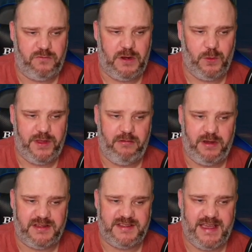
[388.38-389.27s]
roll there
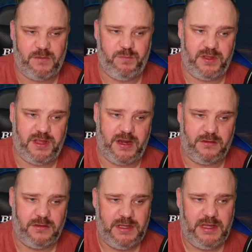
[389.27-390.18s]
in attack, but you
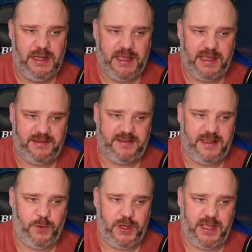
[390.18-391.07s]
know, again,
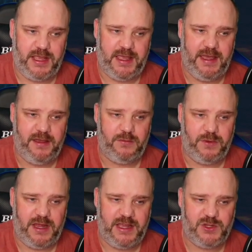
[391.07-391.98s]
take what you can get
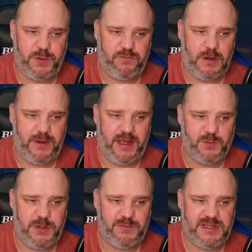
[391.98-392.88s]
with a roll and
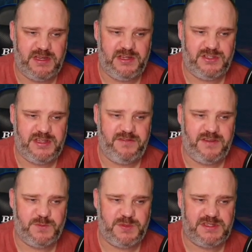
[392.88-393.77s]
HP percentage,
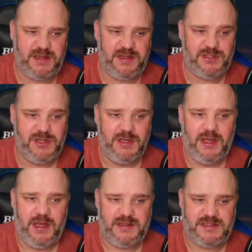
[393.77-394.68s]
defense percentage.
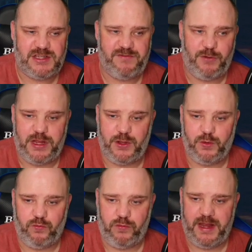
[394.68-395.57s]
It's actually a very
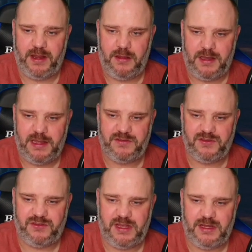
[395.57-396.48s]
good ring, I have
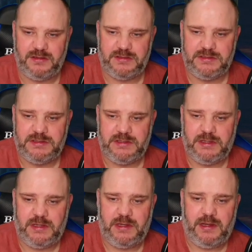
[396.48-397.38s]
to say.
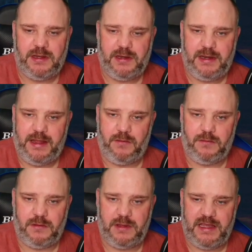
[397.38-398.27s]
Now,
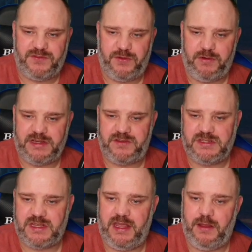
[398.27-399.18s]
as for the rest of
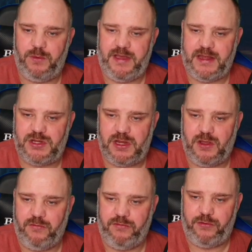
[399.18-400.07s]
his gear, we've actually
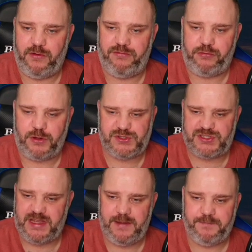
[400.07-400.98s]
gone for a
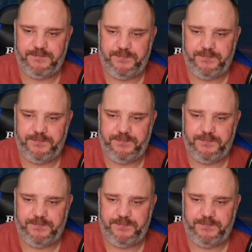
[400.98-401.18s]
frost set